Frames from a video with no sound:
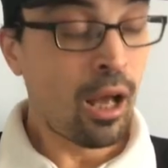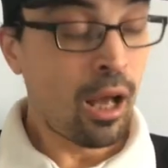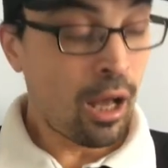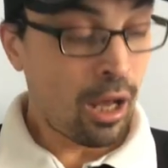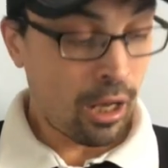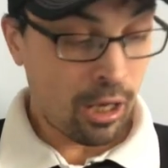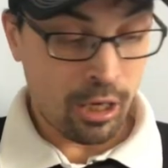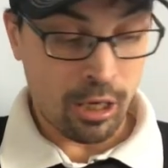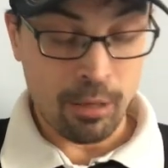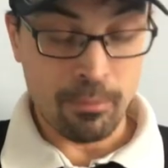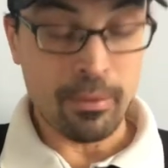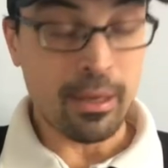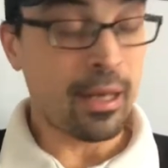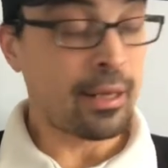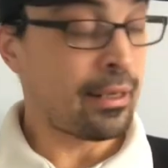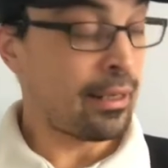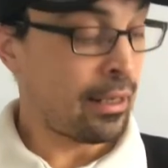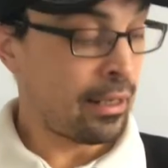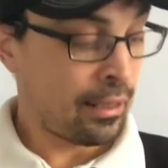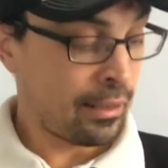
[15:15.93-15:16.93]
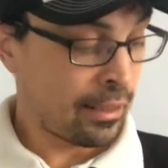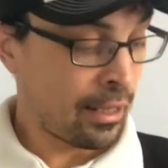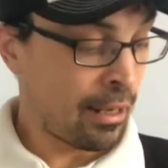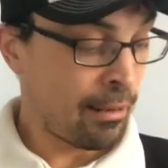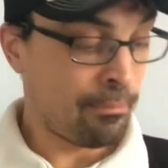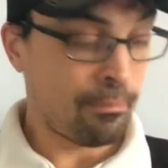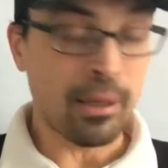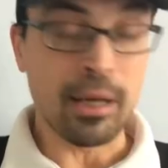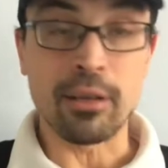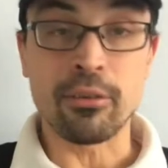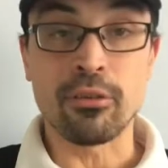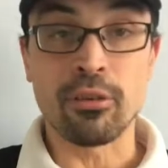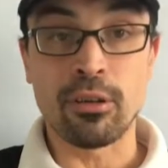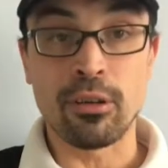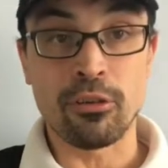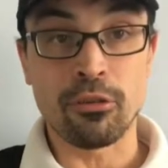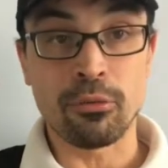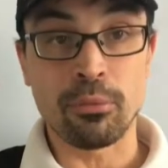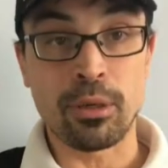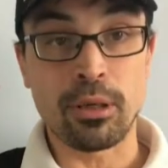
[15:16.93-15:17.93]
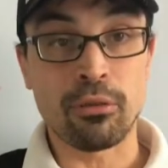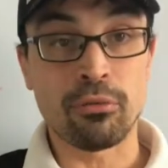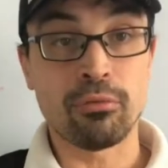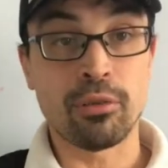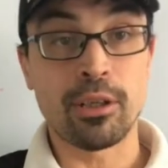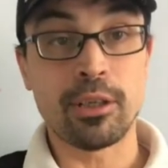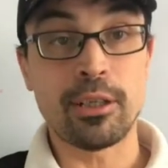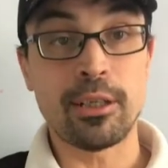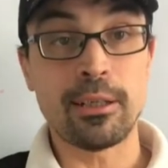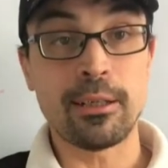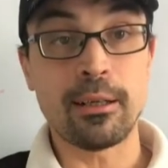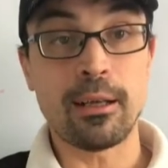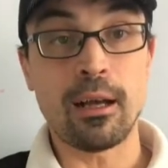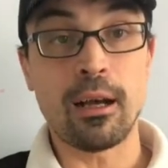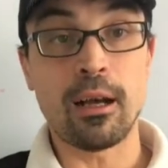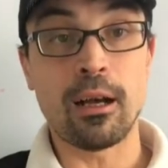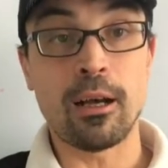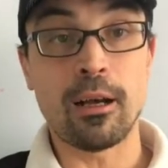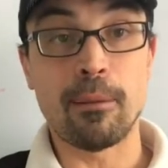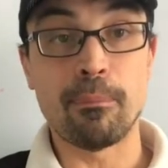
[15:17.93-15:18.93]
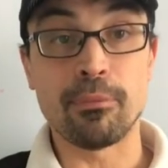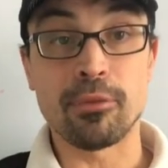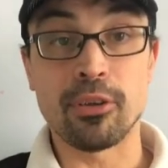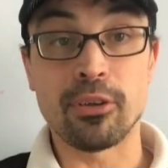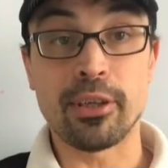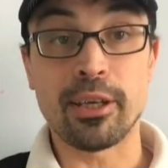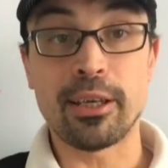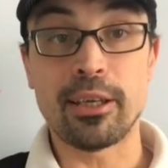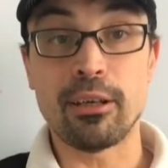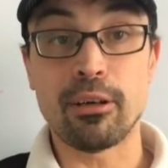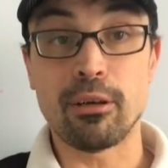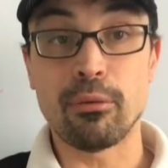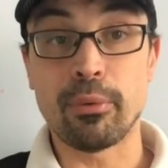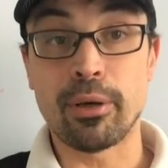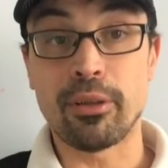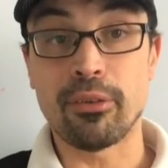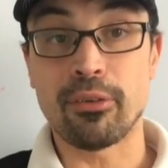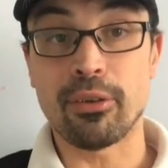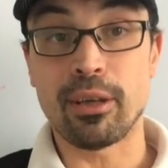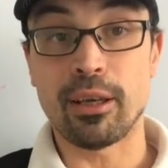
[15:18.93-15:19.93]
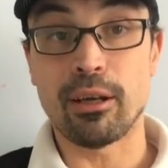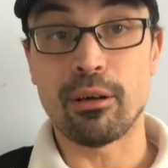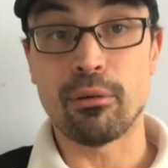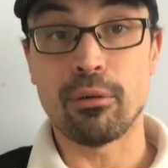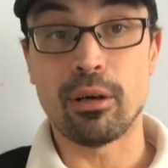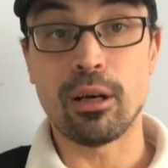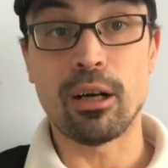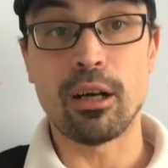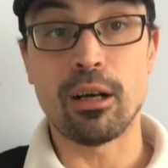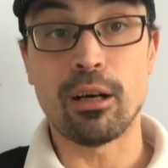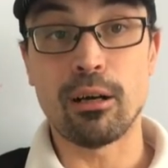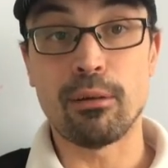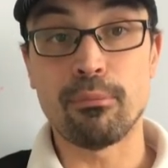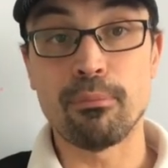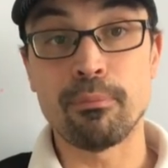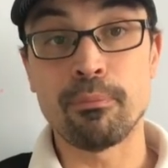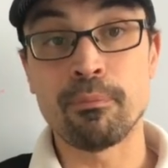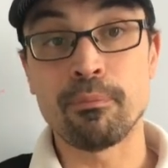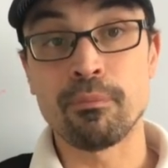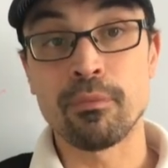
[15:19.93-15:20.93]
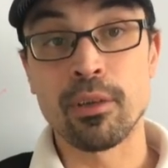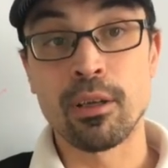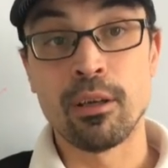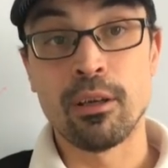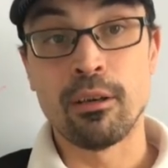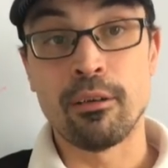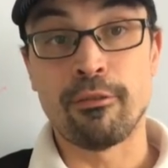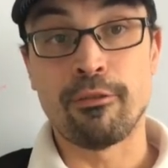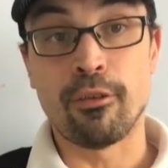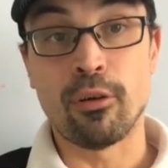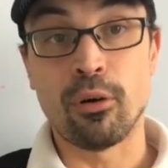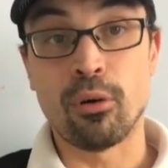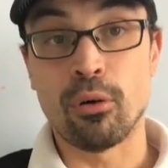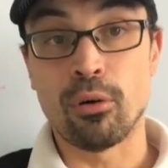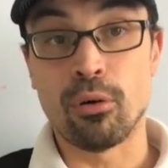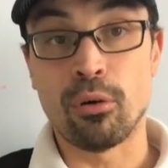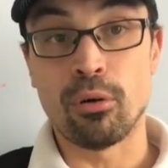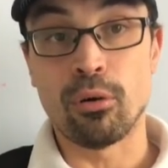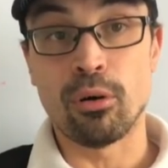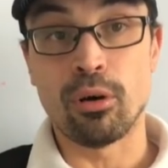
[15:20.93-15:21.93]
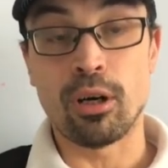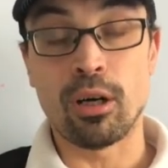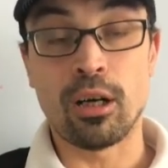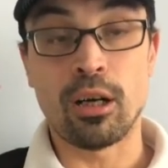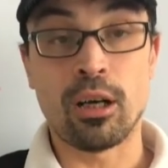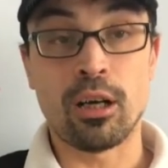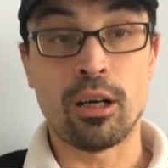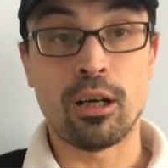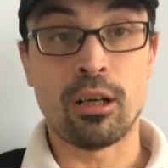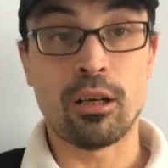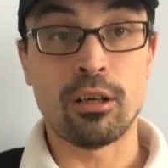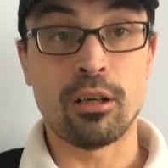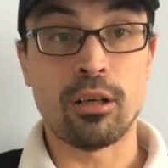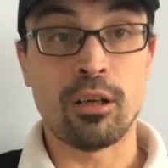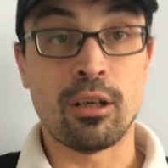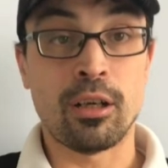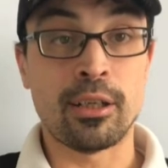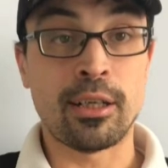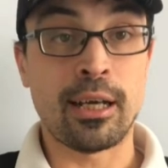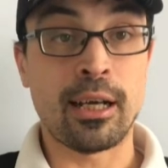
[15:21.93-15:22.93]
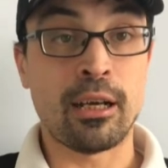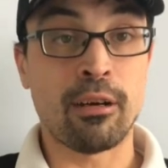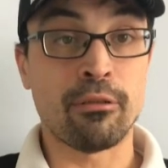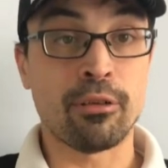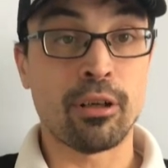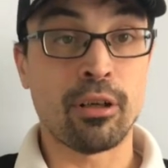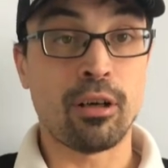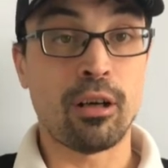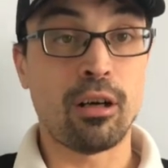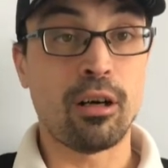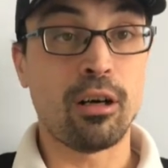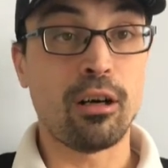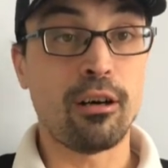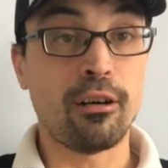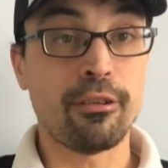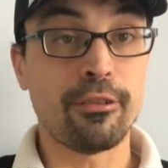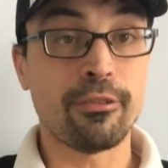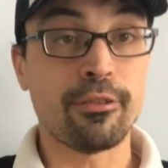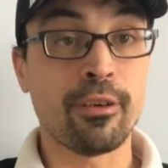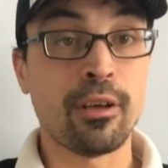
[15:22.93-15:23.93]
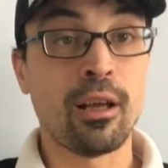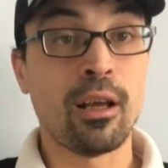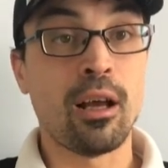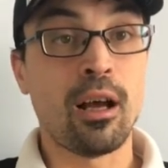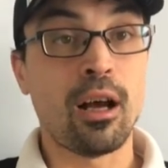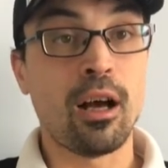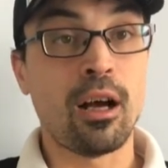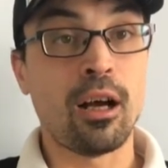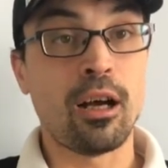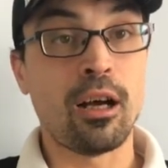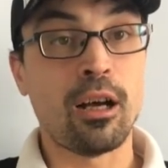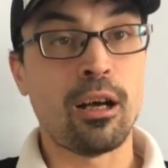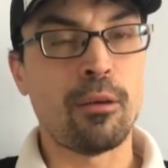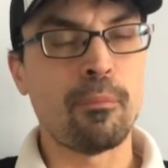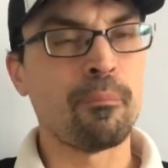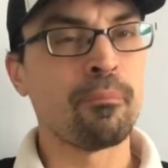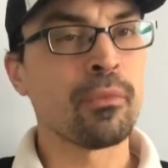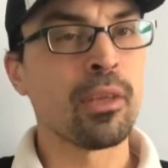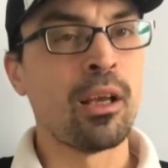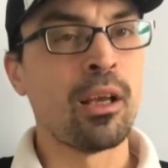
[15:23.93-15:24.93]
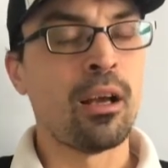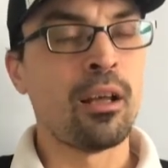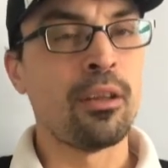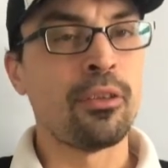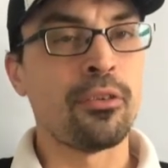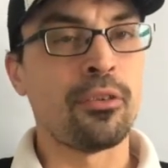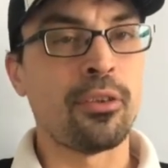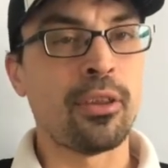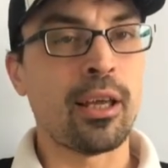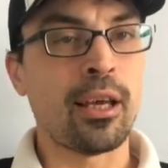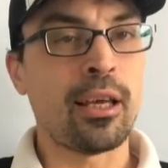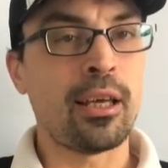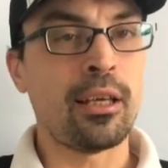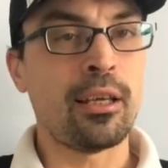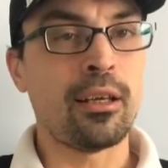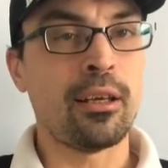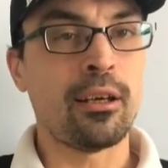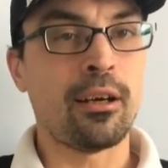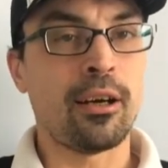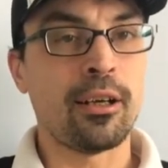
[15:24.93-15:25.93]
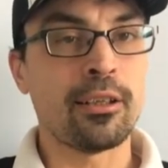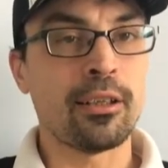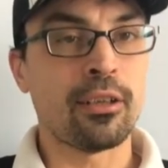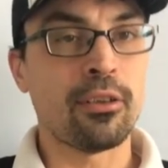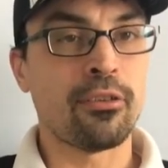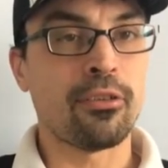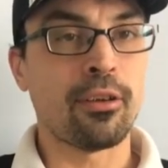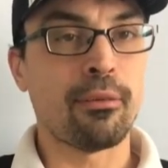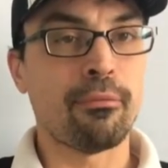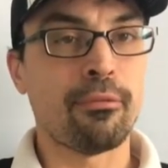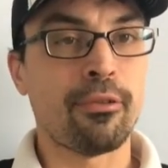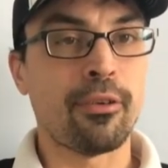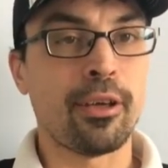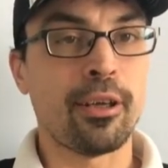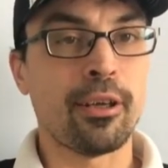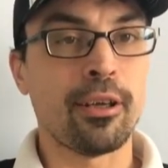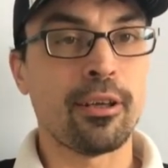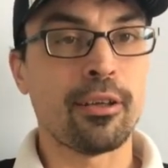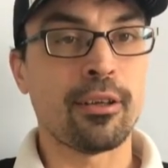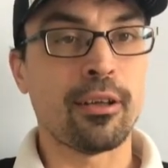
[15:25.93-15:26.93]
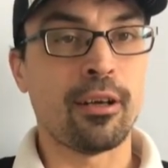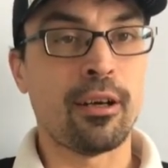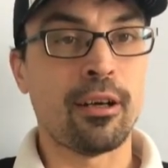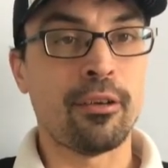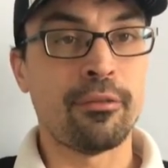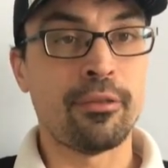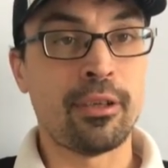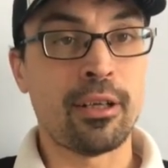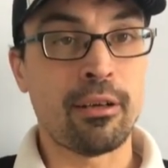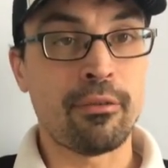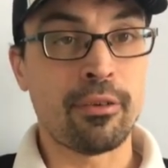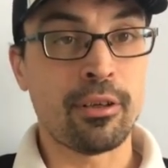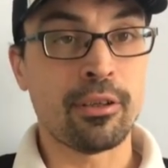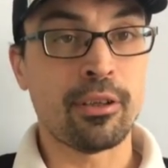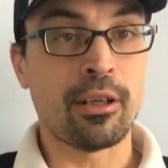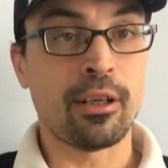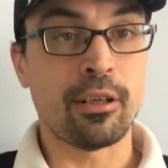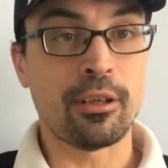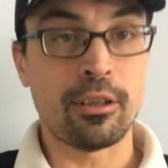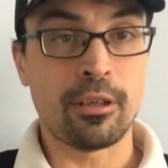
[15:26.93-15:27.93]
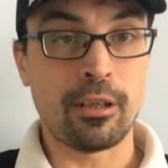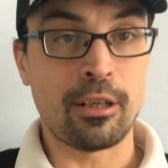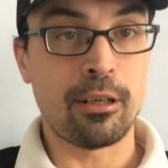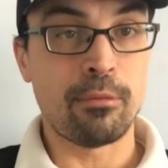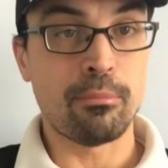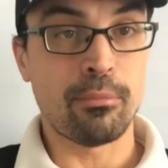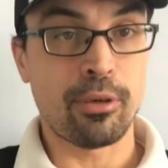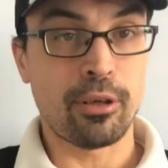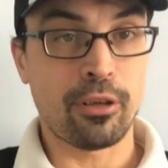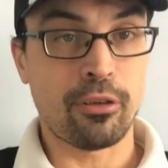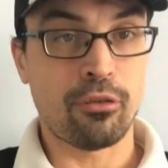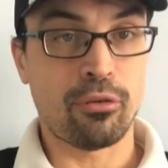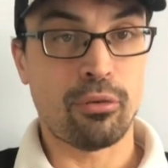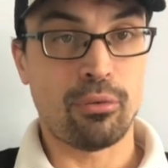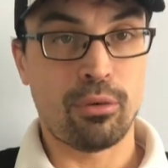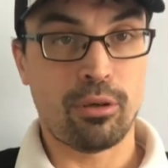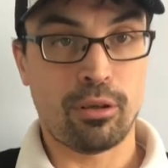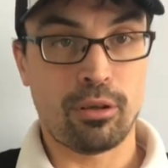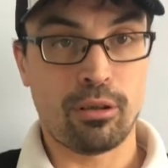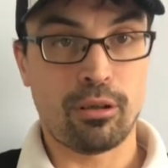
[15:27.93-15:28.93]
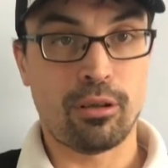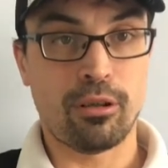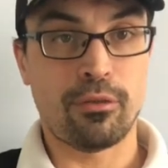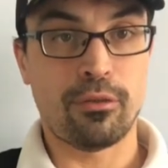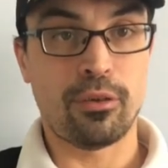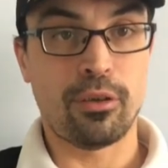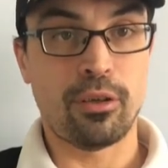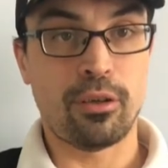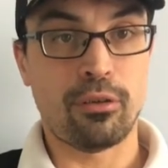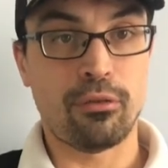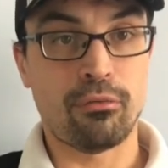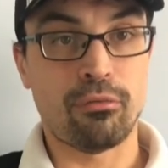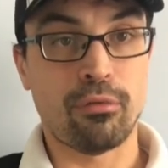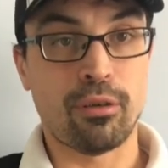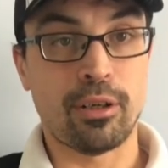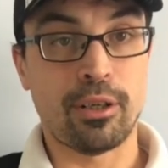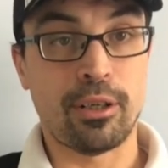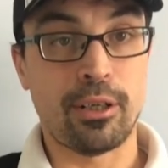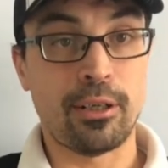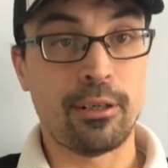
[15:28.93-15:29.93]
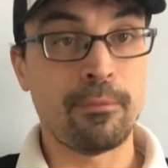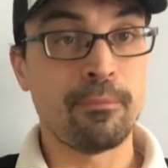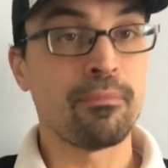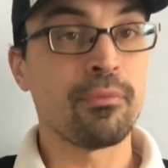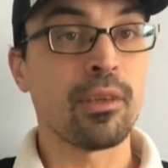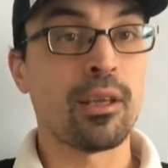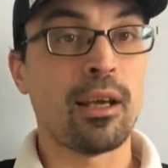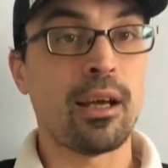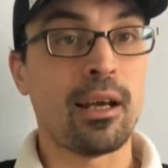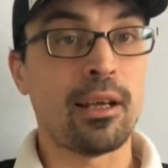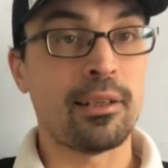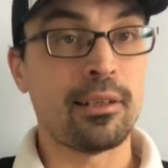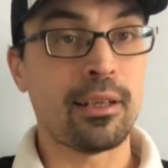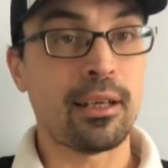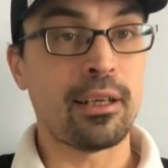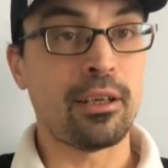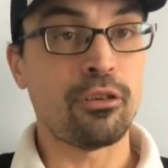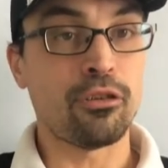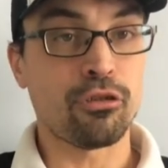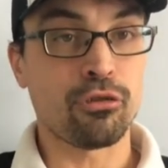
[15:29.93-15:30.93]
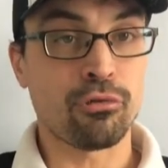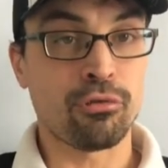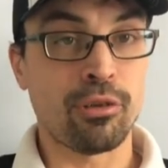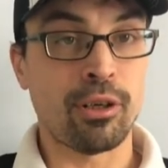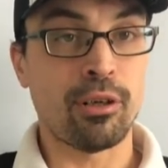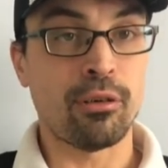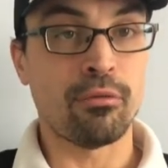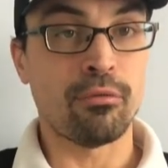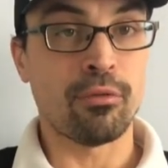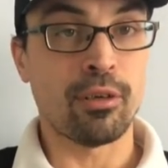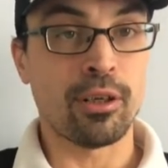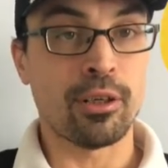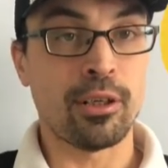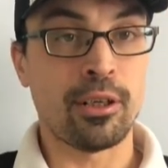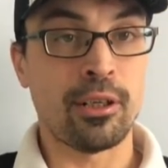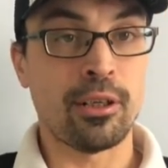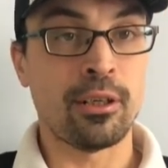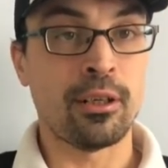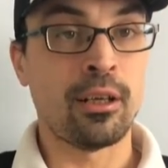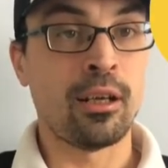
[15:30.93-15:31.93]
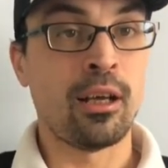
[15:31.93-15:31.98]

and getting back to this week's running, today I went out for uh, an hour and a half. Um, today I done something that I've never done in my two and a half years running and that is trail running.